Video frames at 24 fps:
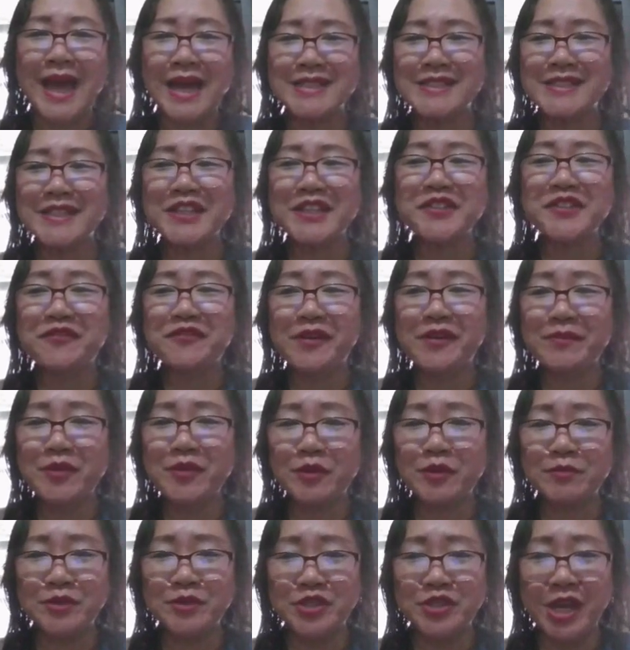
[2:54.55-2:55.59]
Aside from
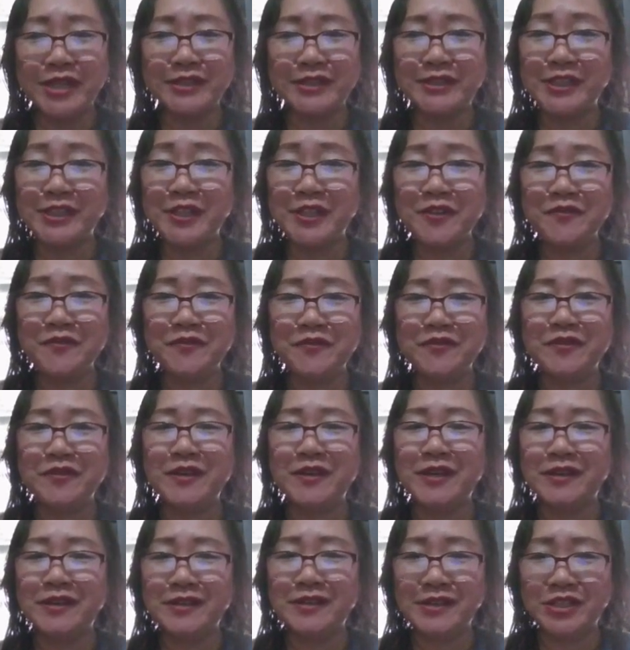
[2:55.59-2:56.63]
the objective,
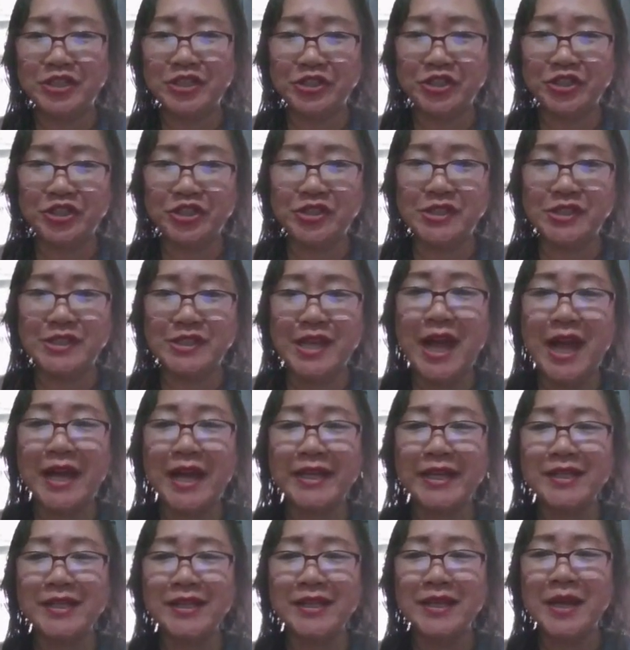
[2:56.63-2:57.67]
research
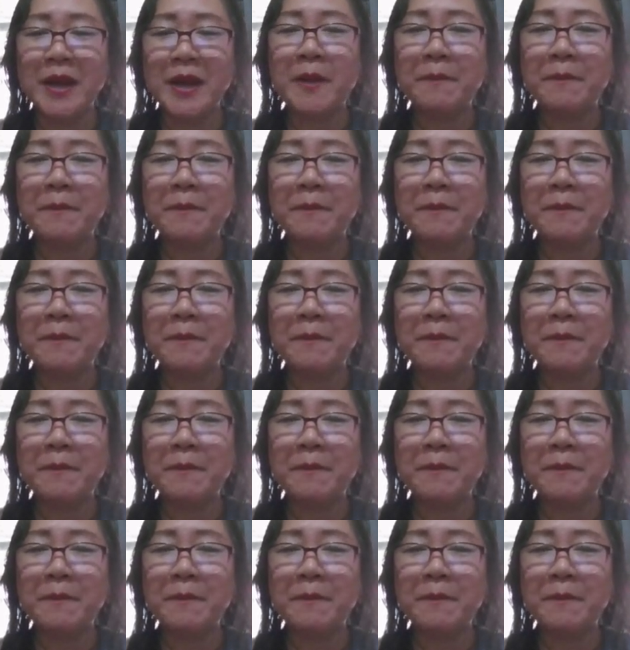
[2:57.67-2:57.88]
design,